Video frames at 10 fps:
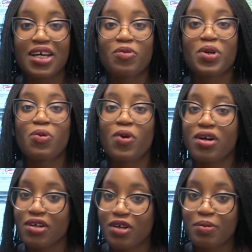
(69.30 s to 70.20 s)
and we
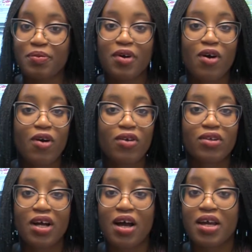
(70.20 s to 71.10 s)
welcome
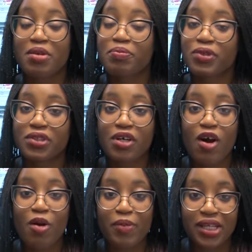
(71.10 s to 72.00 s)
all uh, input,
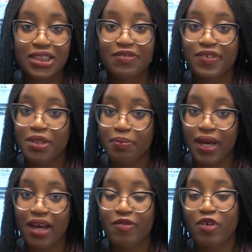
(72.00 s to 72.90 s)
comments,
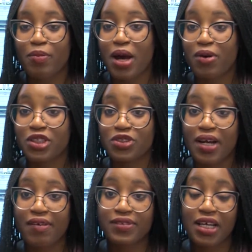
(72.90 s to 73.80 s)
feedback from our
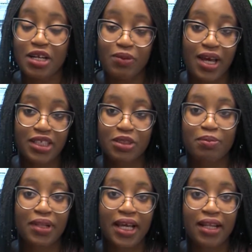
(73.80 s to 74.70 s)
draft annual Action
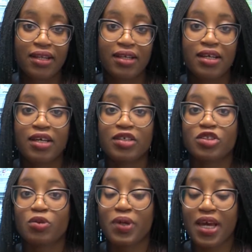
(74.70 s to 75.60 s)
Plan.
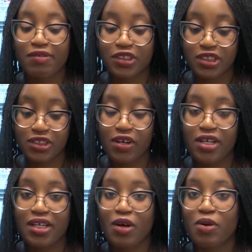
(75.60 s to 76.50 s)
So we have just
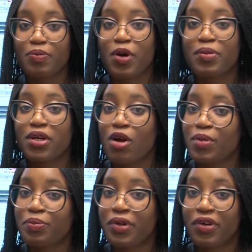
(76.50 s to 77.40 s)
started our public
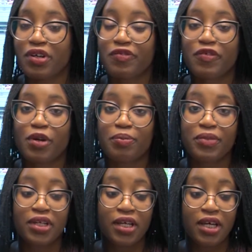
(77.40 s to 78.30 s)
comment period from
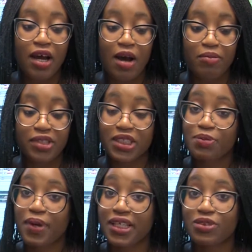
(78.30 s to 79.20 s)
um, this
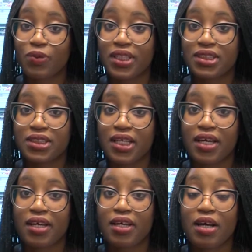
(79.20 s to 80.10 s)
past
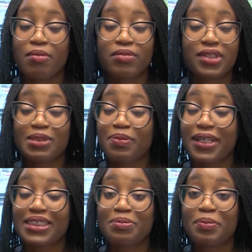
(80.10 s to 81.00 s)
Wednesday, um, this
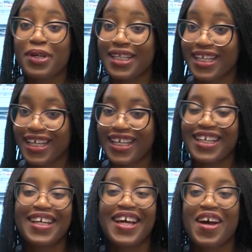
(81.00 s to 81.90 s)
past Monday
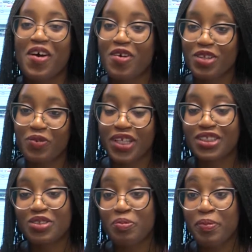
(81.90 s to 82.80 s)
all the way
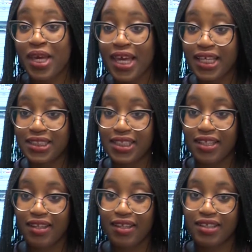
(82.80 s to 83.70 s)
to May
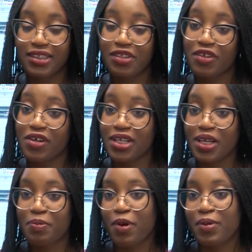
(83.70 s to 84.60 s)
18th. It's a
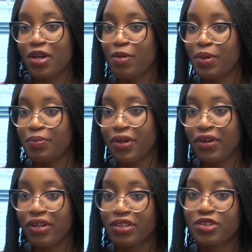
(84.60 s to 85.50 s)
30-day public comment
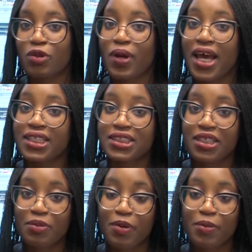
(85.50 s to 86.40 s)
period. So we're
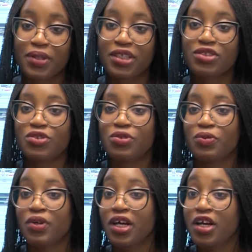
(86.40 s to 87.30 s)
asking the public
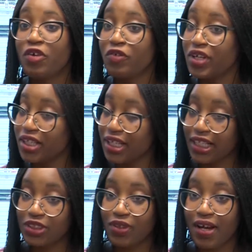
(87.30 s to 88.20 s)
to read
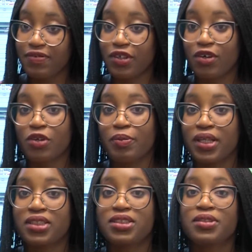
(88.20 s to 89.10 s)
that draft
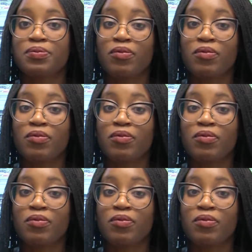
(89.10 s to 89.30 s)
document,